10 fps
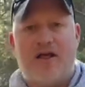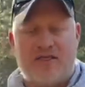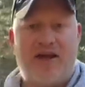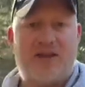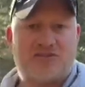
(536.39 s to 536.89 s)

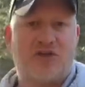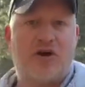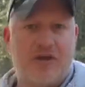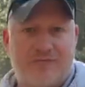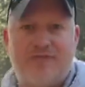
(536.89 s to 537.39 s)
then it's going
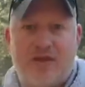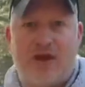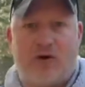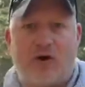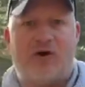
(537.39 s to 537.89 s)
to, you
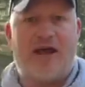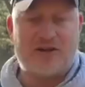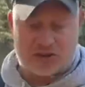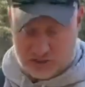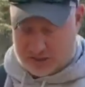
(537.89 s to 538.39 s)
know, go down
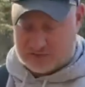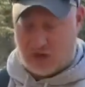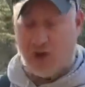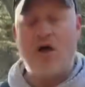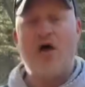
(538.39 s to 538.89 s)
the stream. So